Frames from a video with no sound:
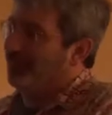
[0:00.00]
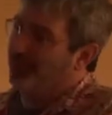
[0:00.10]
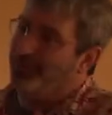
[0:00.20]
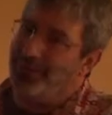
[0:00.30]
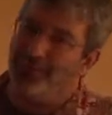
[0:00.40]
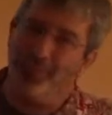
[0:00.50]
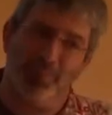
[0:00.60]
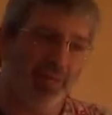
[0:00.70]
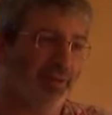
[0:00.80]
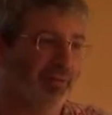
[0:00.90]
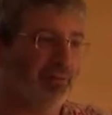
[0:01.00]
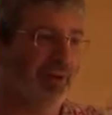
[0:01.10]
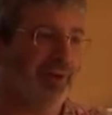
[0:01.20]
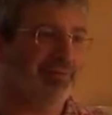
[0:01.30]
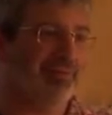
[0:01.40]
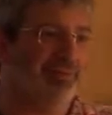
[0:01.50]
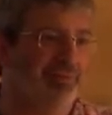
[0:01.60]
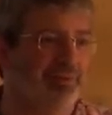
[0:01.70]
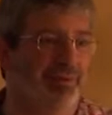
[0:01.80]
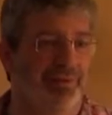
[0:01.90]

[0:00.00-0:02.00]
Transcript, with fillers: or only in the peak of the dry season.